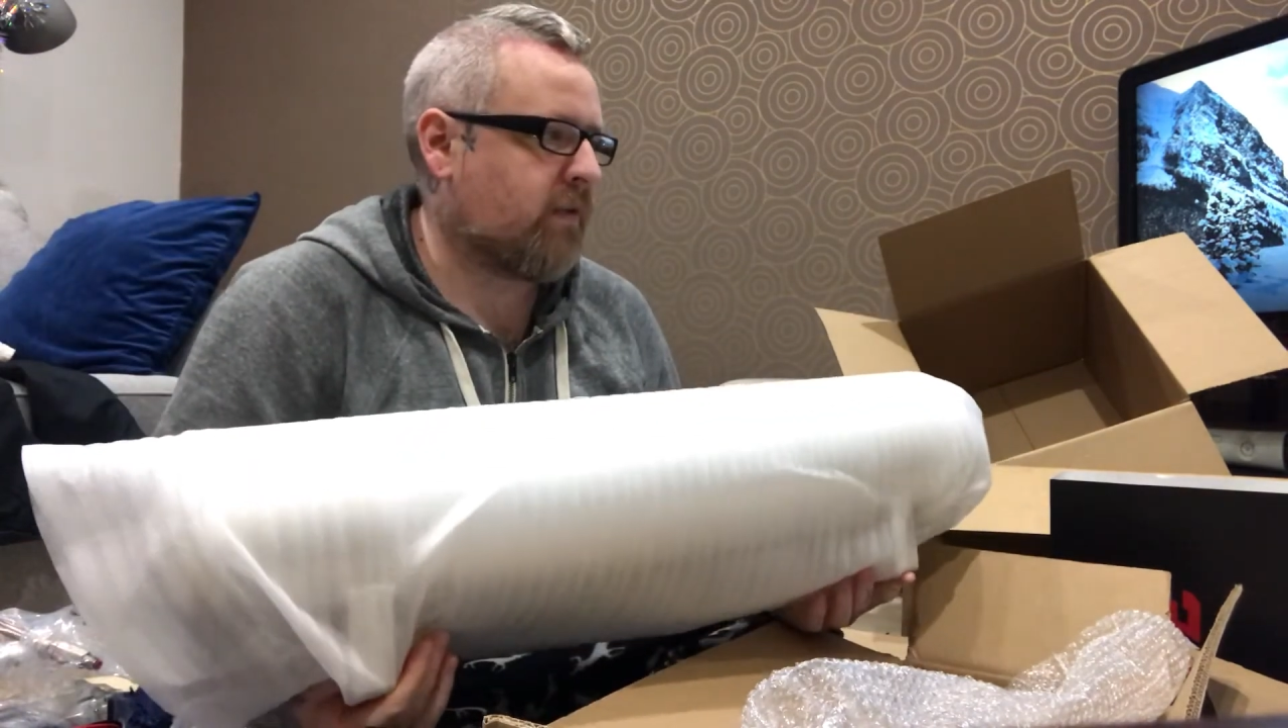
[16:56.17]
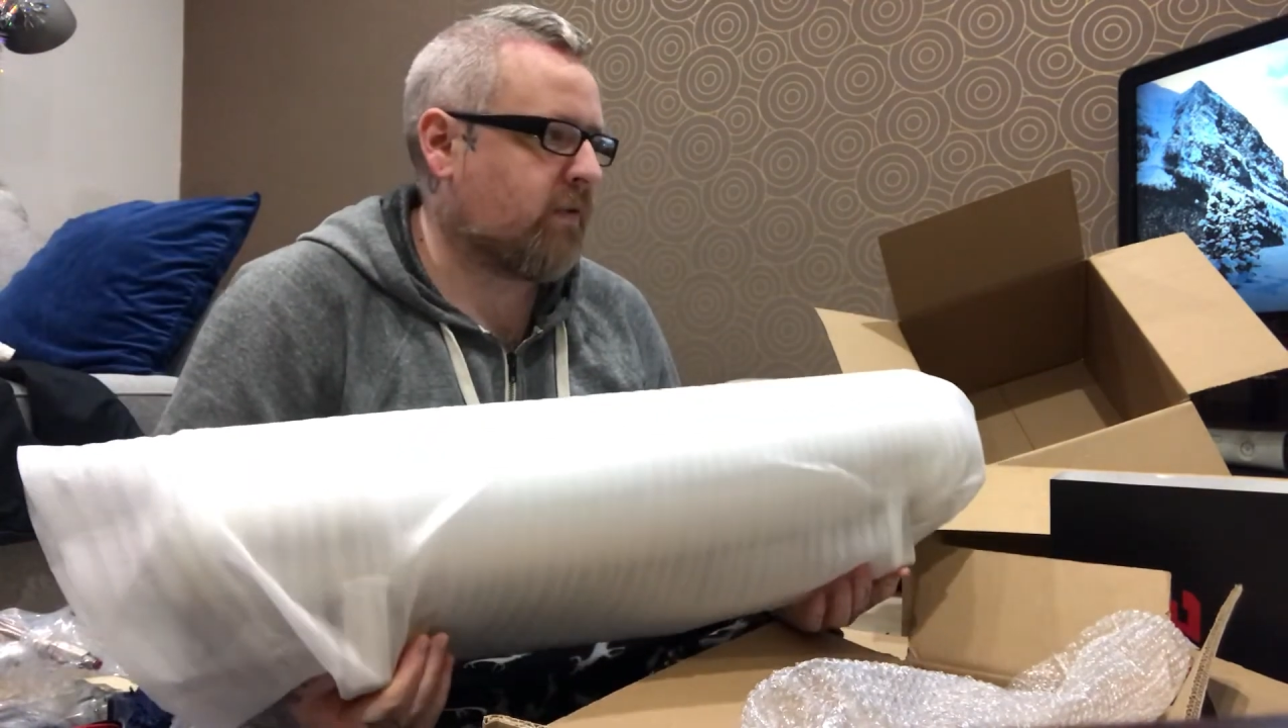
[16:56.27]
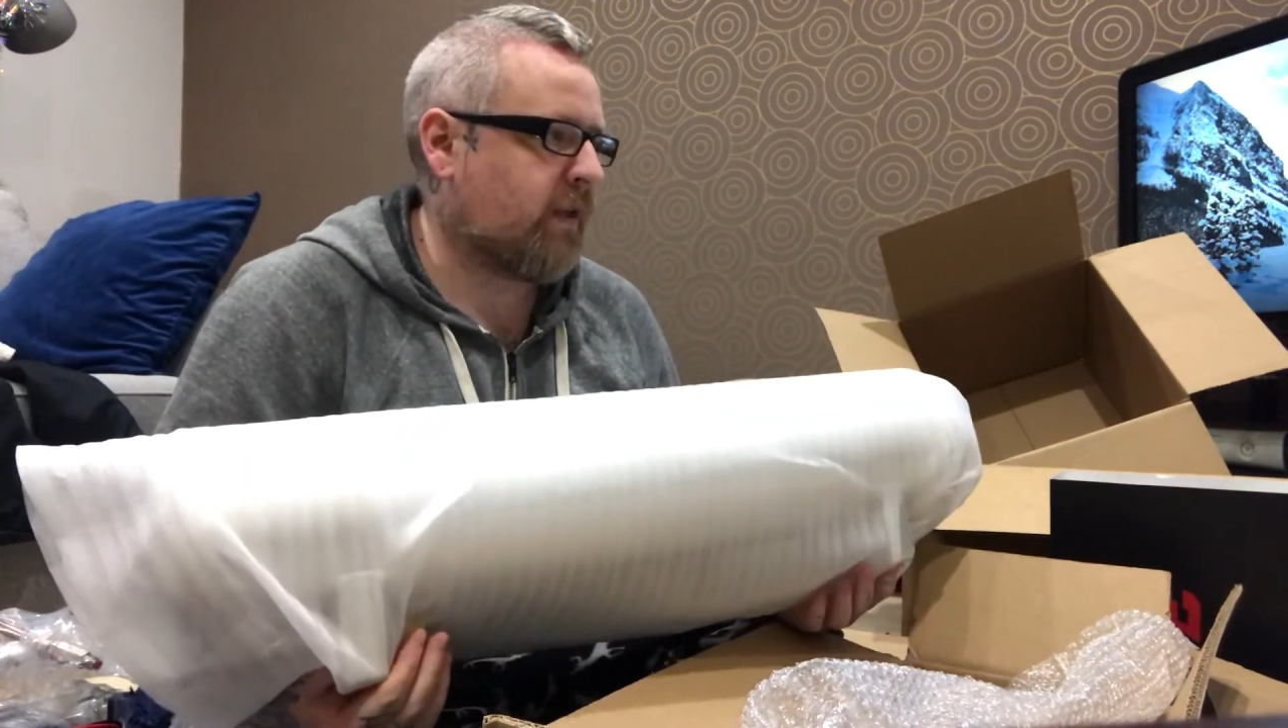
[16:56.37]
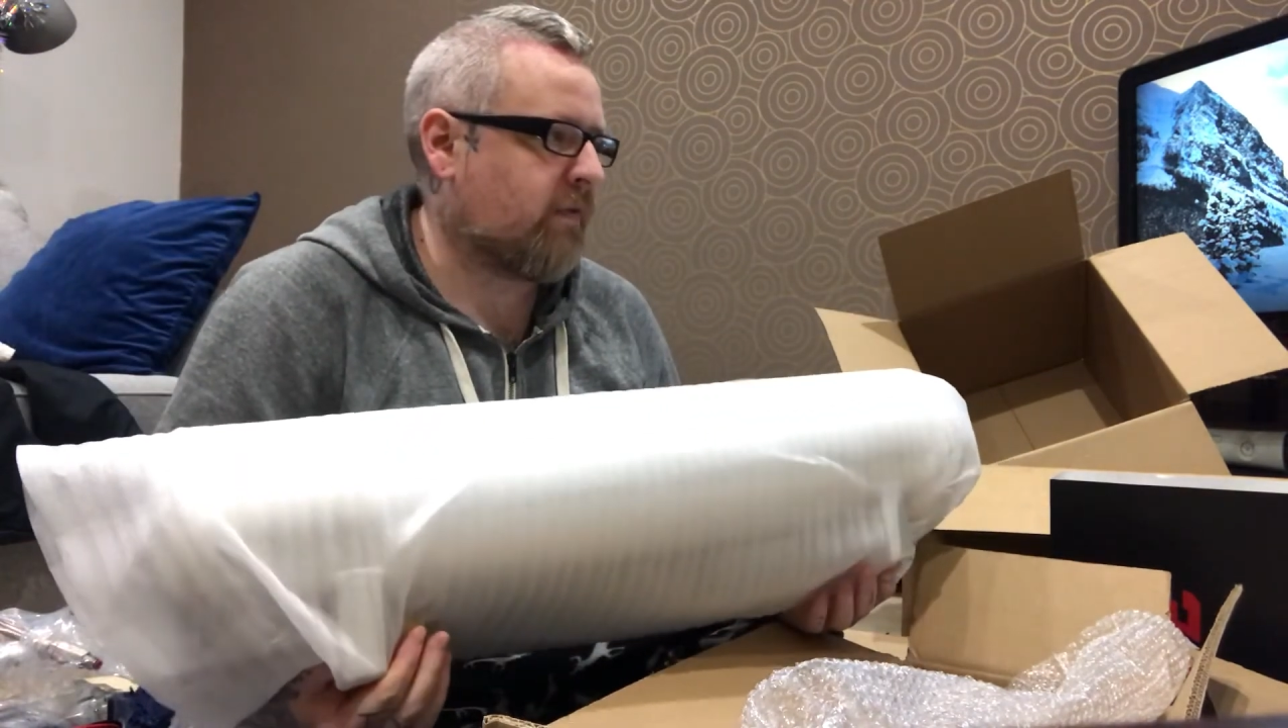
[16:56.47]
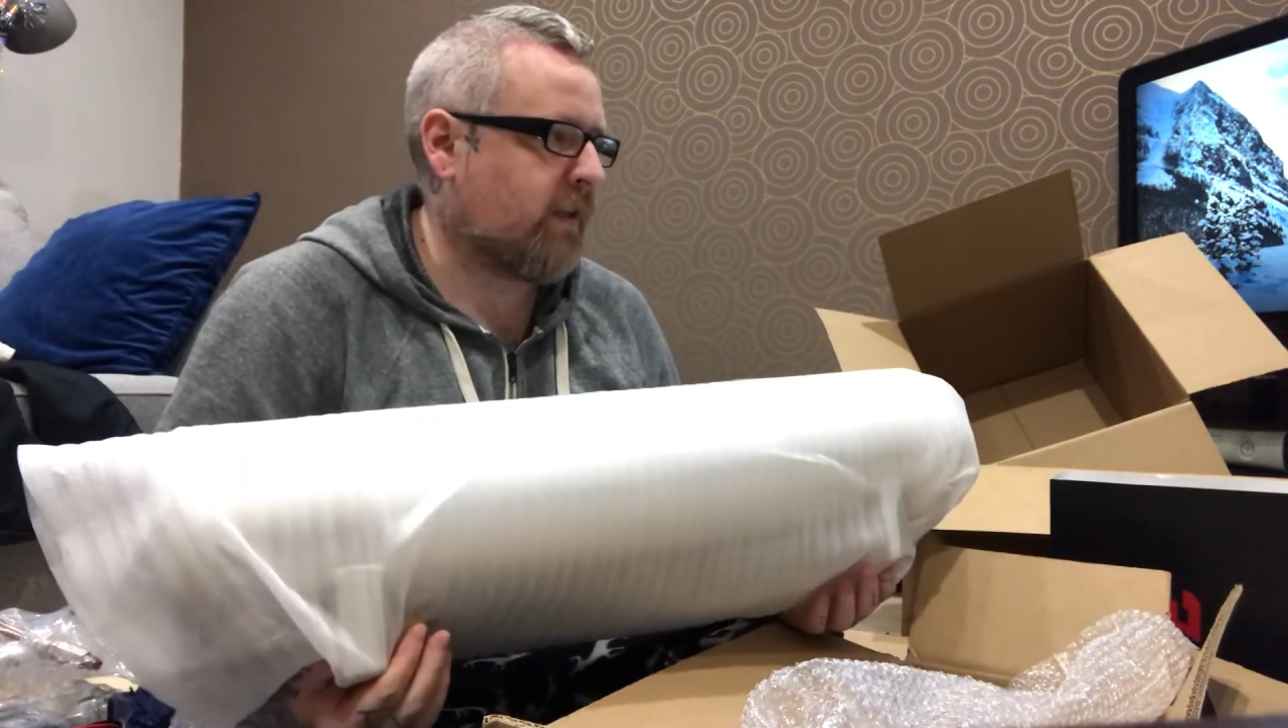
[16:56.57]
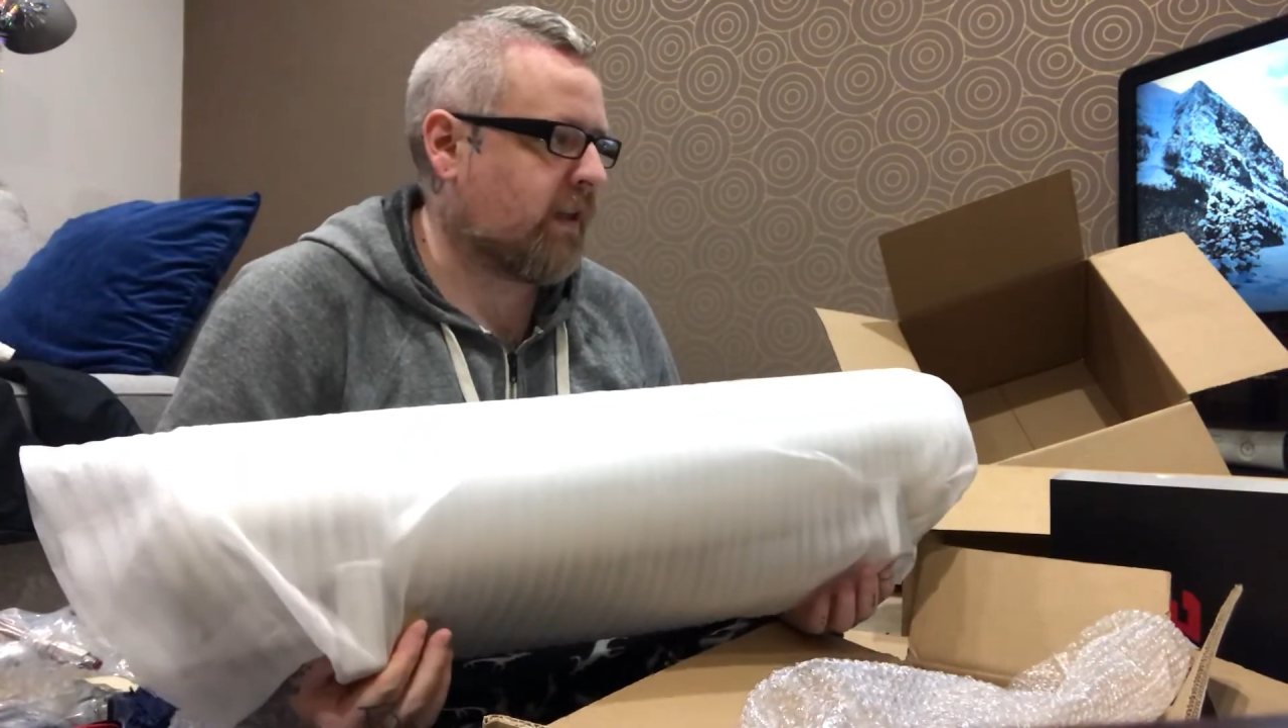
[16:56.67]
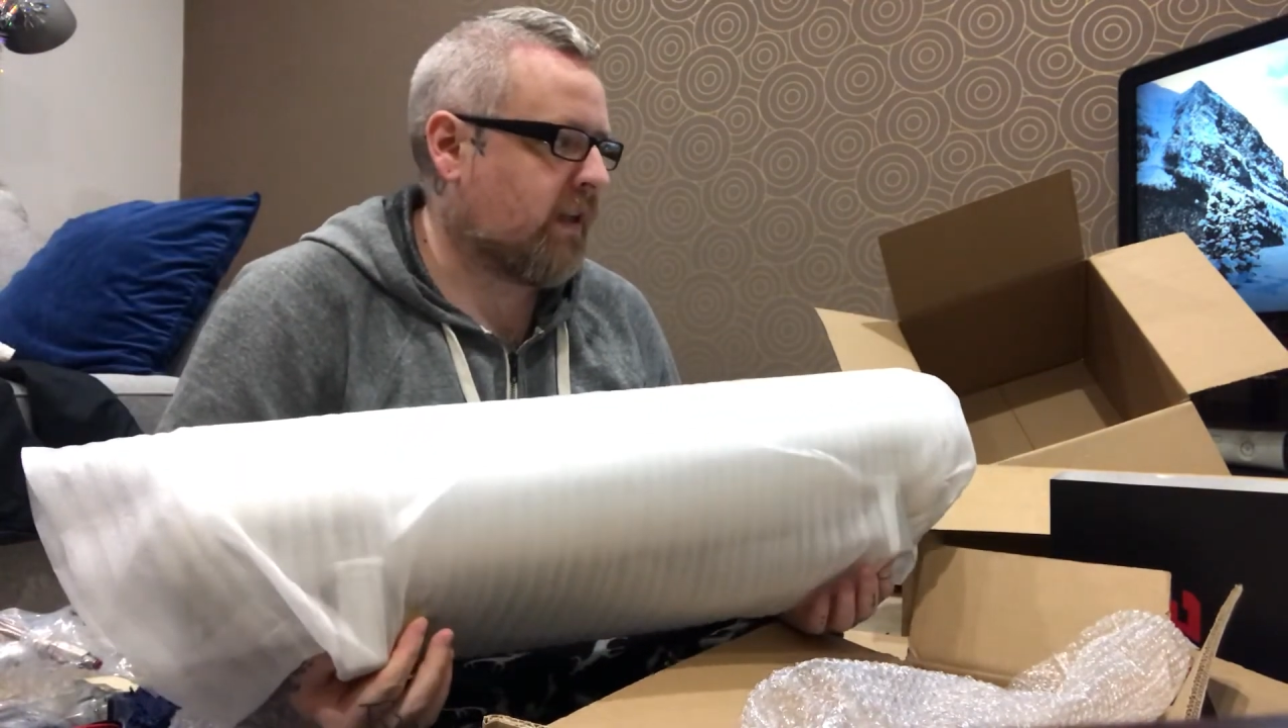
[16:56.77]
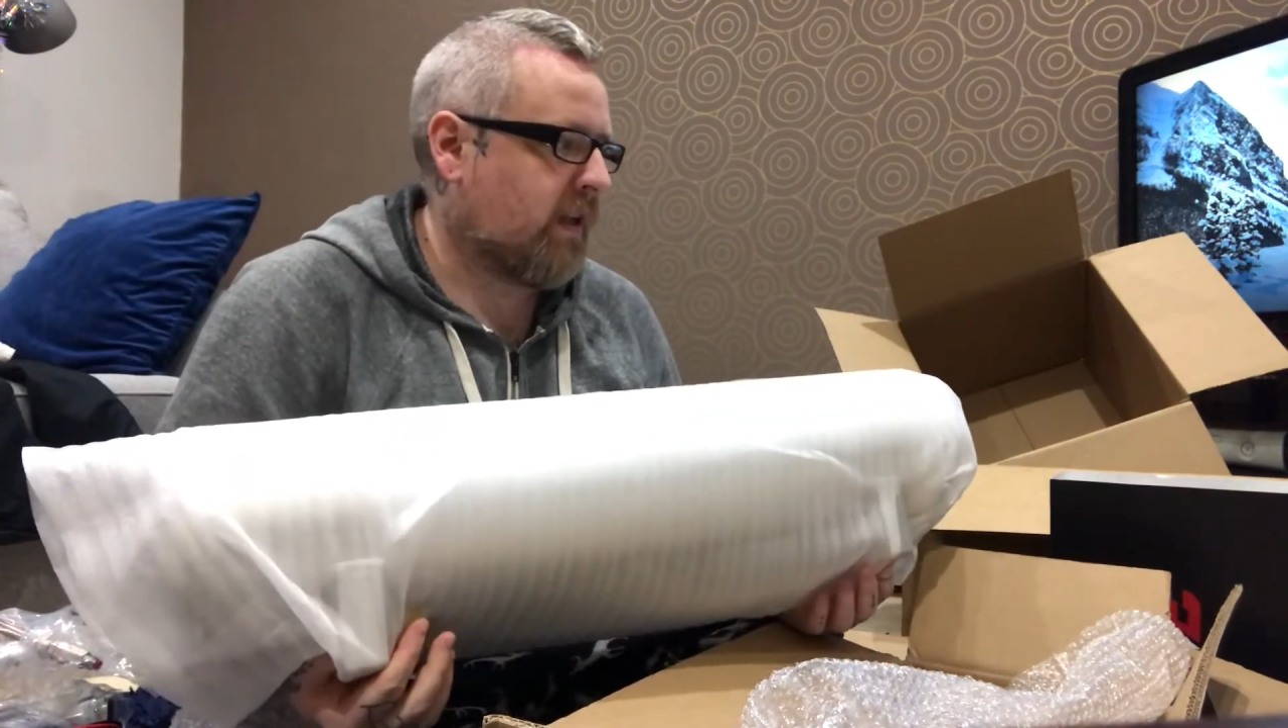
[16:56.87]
I have like